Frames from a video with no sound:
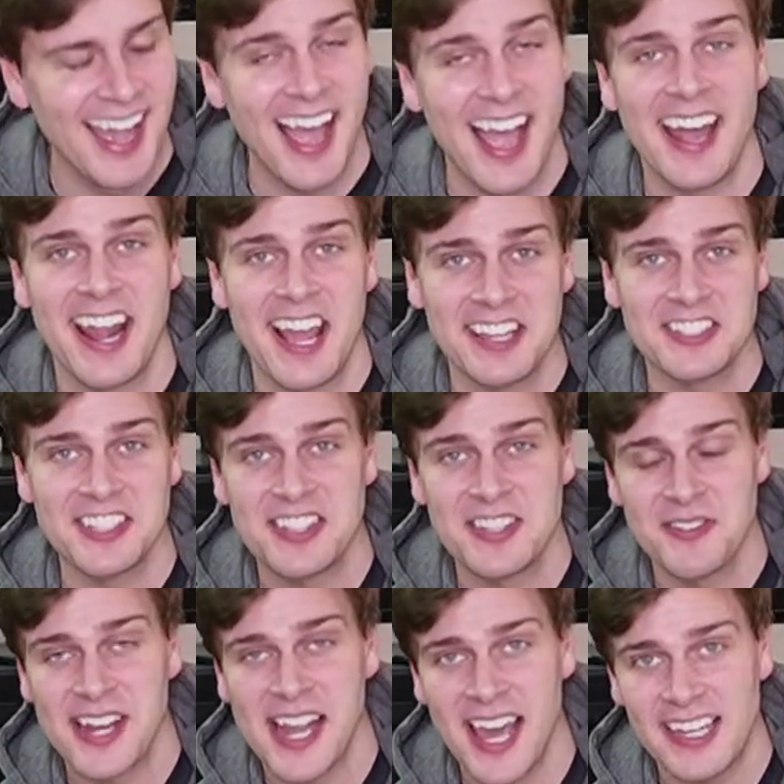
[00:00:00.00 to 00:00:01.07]
And actually the
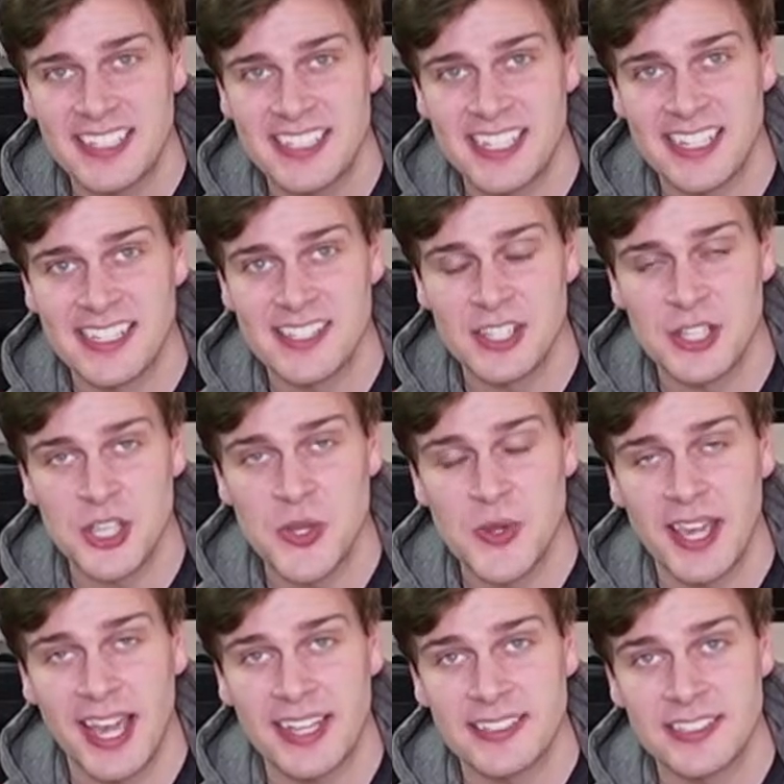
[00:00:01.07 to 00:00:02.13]
reality is that you can